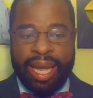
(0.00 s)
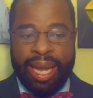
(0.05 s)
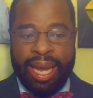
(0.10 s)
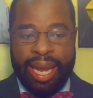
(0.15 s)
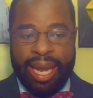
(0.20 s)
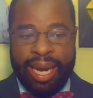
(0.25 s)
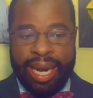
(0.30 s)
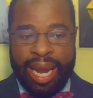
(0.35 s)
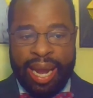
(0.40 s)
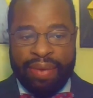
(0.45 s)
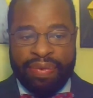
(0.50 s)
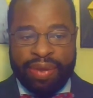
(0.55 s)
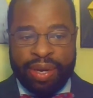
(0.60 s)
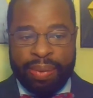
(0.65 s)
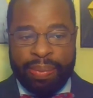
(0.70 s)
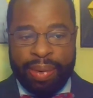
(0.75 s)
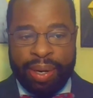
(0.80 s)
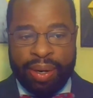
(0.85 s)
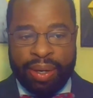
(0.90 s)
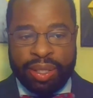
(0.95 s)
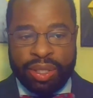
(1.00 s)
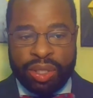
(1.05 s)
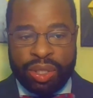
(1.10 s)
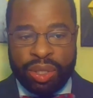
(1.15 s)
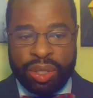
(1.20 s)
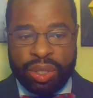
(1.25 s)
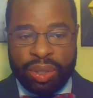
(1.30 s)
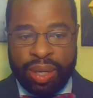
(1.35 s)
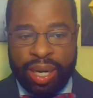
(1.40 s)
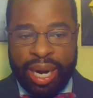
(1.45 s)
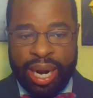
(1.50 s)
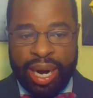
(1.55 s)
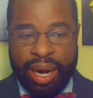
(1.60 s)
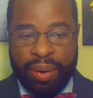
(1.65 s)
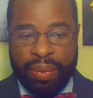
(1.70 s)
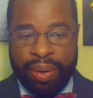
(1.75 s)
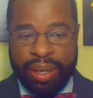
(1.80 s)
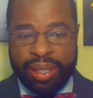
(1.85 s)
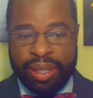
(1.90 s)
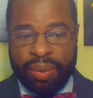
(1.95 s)
And African Americans do so at a higher
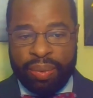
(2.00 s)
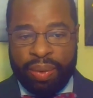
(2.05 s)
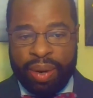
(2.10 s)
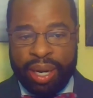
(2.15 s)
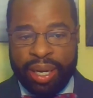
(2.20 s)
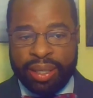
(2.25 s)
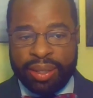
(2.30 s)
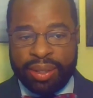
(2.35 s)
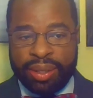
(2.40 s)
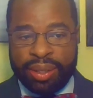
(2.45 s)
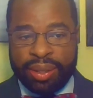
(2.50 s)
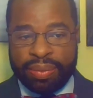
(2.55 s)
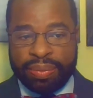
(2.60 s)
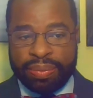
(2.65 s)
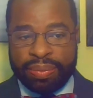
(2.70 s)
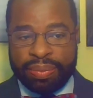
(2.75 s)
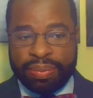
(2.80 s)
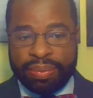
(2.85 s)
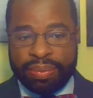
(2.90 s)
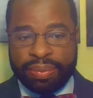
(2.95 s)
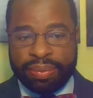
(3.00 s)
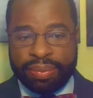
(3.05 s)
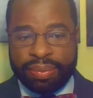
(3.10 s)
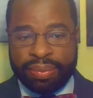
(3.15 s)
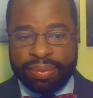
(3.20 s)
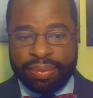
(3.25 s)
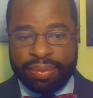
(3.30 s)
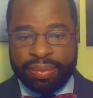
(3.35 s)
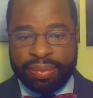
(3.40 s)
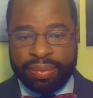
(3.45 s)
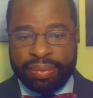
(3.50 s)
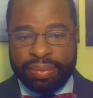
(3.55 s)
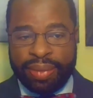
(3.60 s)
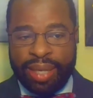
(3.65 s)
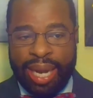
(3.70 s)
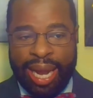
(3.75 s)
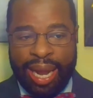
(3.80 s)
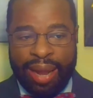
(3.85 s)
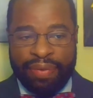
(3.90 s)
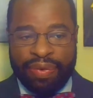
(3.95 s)
rate than whites.
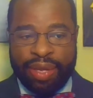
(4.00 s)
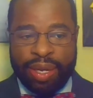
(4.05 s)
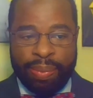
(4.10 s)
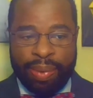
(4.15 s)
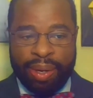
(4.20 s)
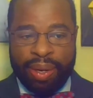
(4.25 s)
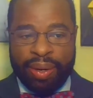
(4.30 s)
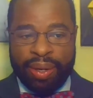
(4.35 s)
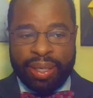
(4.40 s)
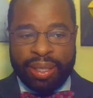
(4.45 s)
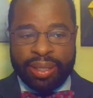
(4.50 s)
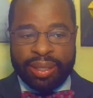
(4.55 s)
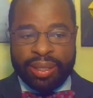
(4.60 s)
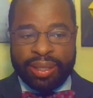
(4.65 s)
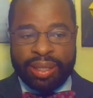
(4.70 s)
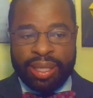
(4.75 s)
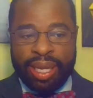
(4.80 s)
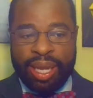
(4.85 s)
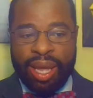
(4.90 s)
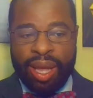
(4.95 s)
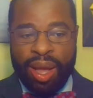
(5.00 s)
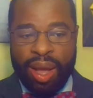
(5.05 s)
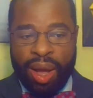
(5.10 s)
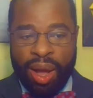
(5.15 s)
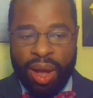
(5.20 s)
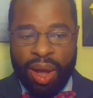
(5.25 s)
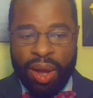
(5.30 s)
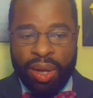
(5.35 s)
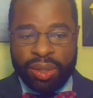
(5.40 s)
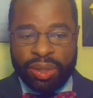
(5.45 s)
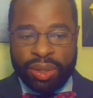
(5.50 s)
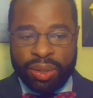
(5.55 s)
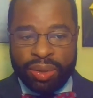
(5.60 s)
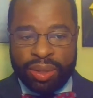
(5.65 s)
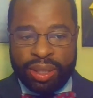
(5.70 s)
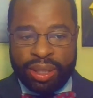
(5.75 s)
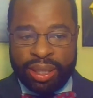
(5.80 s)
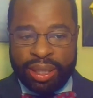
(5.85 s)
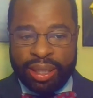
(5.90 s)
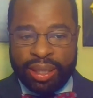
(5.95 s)
African Americans also
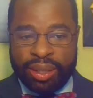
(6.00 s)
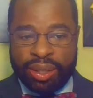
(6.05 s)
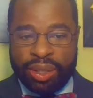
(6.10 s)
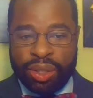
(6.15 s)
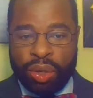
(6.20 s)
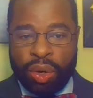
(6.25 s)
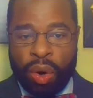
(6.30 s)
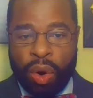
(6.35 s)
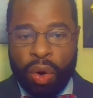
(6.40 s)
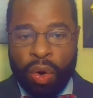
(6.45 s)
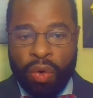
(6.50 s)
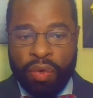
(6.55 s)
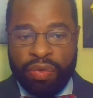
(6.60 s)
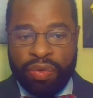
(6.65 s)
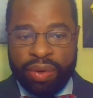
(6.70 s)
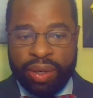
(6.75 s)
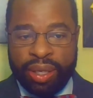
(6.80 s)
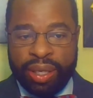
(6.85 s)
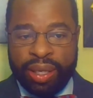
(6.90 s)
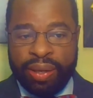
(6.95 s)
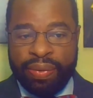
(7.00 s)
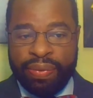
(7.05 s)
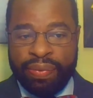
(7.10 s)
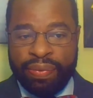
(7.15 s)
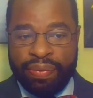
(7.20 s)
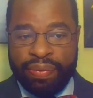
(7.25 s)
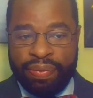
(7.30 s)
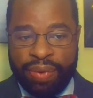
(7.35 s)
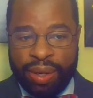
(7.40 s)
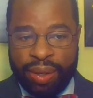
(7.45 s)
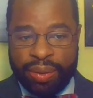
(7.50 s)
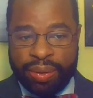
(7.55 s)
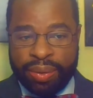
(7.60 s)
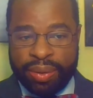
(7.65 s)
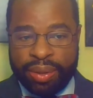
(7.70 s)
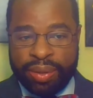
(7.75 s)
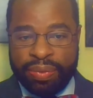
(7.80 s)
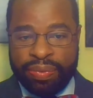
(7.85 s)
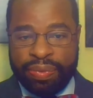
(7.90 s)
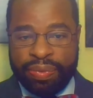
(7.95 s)
tend to overwhelmingly vote
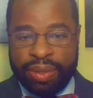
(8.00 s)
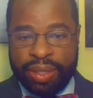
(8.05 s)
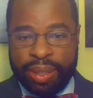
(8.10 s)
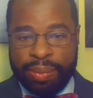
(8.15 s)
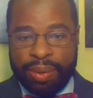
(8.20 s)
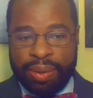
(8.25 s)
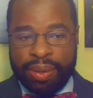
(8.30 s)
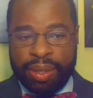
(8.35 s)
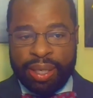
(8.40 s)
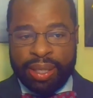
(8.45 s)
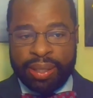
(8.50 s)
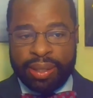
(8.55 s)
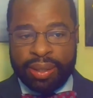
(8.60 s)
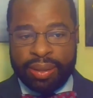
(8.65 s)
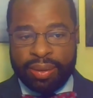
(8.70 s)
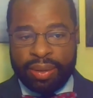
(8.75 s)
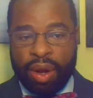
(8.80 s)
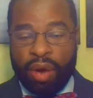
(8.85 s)
for Democrats.